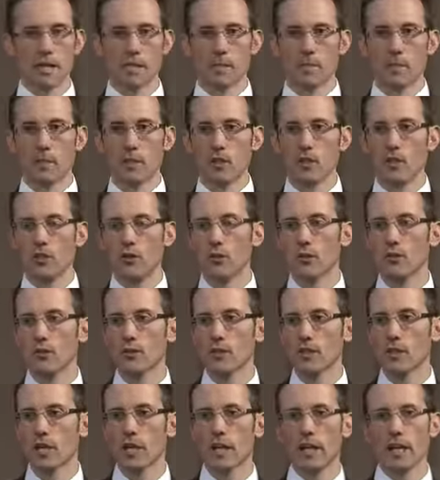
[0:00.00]
has been
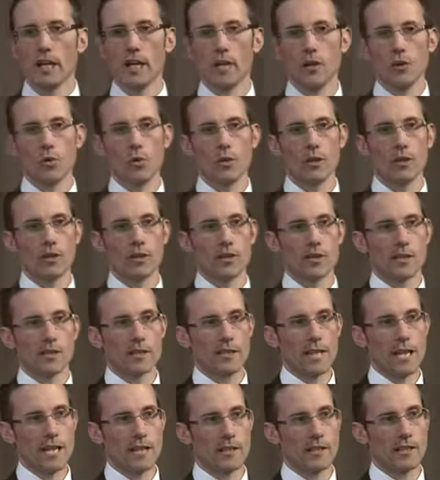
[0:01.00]
used in order to
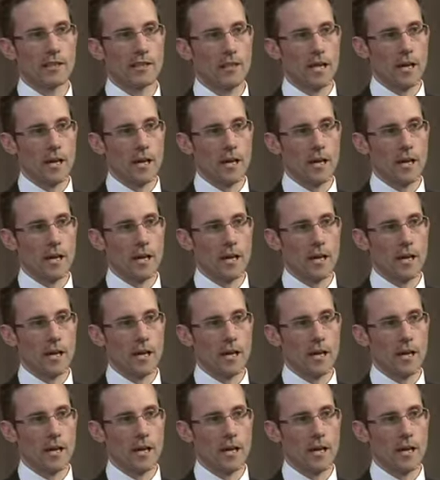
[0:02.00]
test